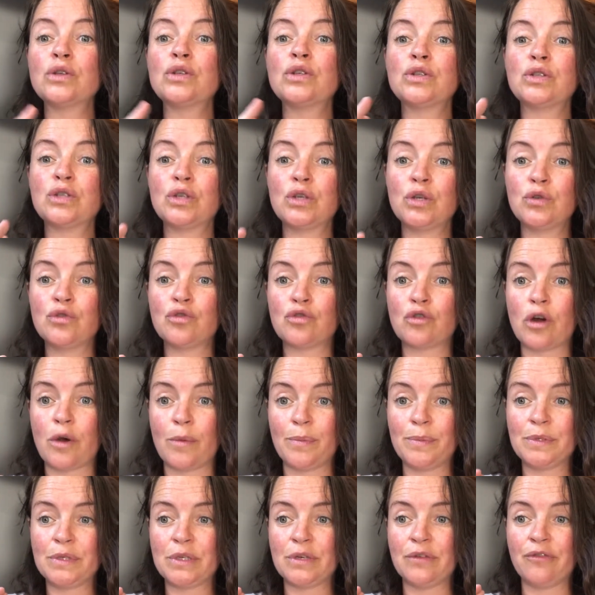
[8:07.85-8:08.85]
to 2
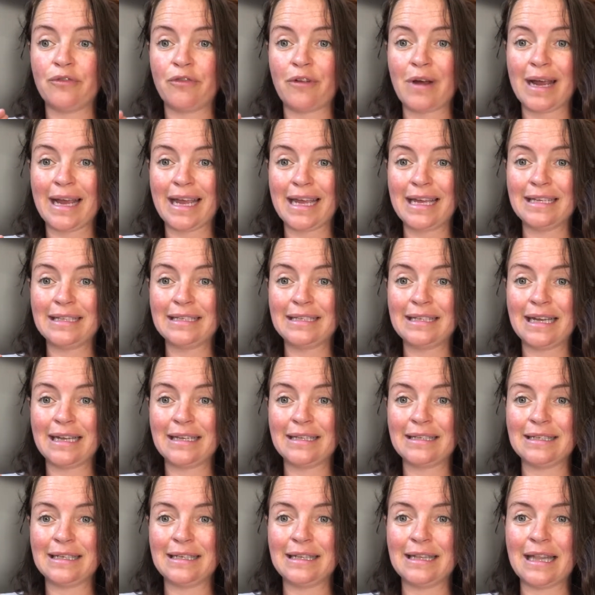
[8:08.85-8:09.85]
drops of
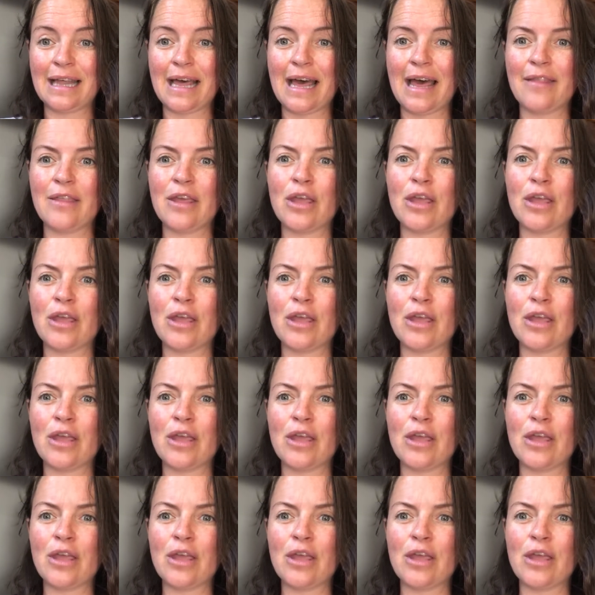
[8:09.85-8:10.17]
frankincense in there.